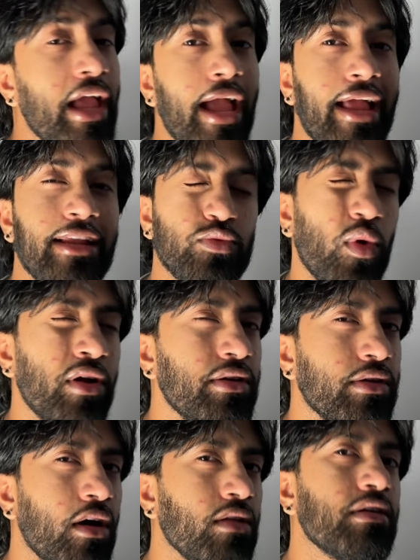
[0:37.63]
and it's
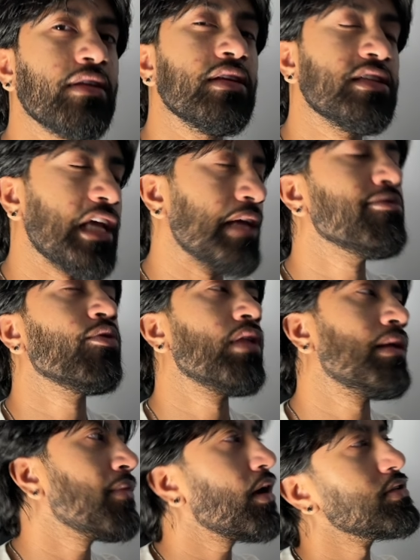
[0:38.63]
$1 in the table. Well,
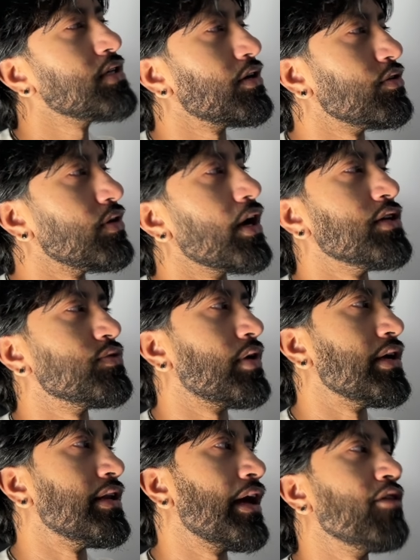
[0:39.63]
I'm going to tell you guys
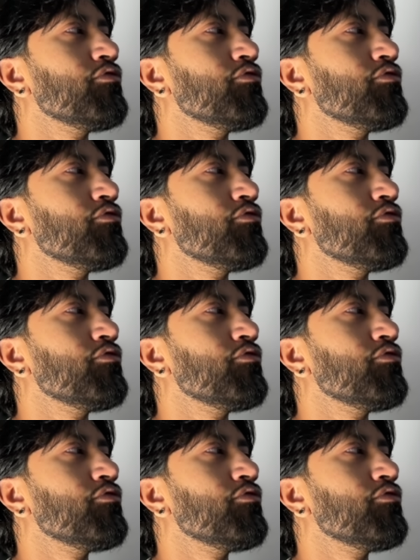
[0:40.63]
right now,